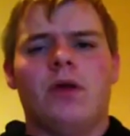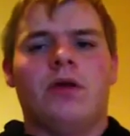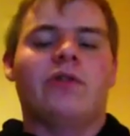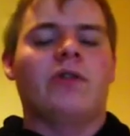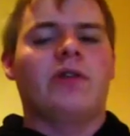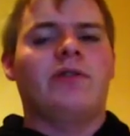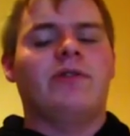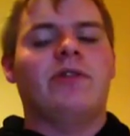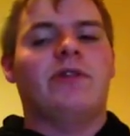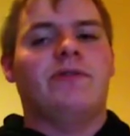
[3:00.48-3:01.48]
So the
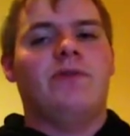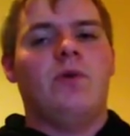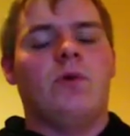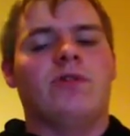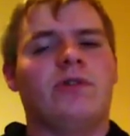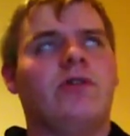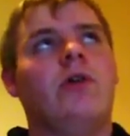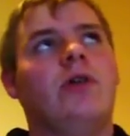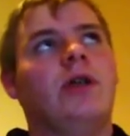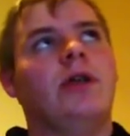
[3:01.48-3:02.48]
difference there is 4, so it's
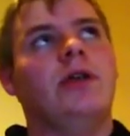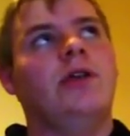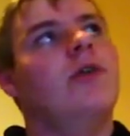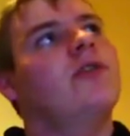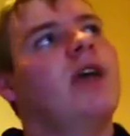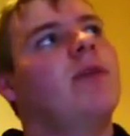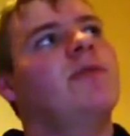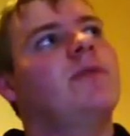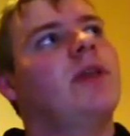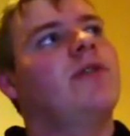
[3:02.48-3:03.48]
not, you're not
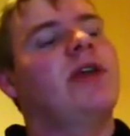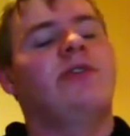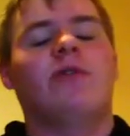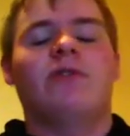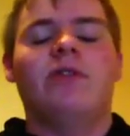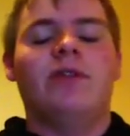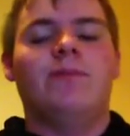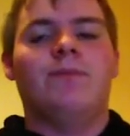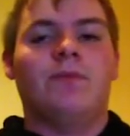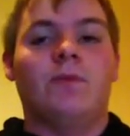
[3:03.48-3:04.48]
timesing by the ratio. Obviously
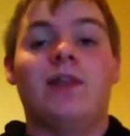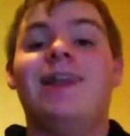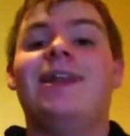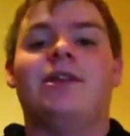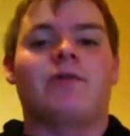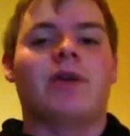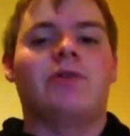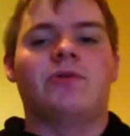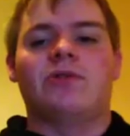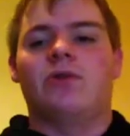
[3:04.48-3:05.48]
the linear
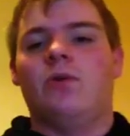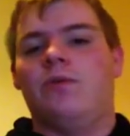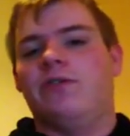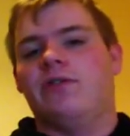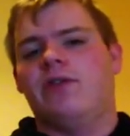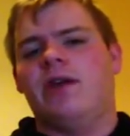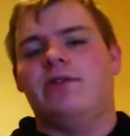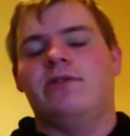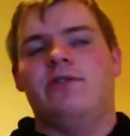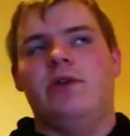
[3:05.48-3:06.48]
ratio, as it's called, for the
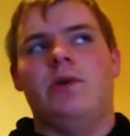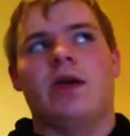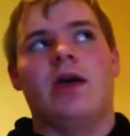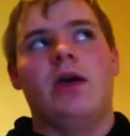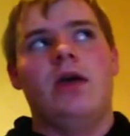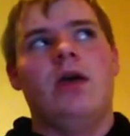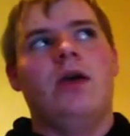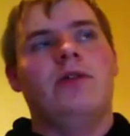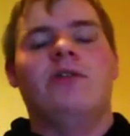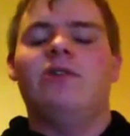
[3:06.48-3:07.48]
sides is 2 there,
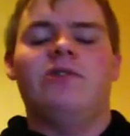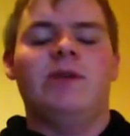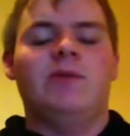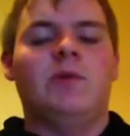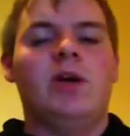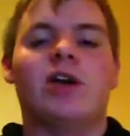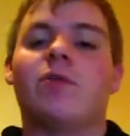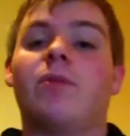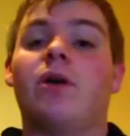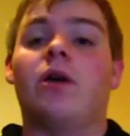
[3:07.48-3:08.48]
so it doesn't seem to
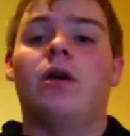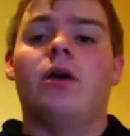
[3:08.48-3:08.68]
work, but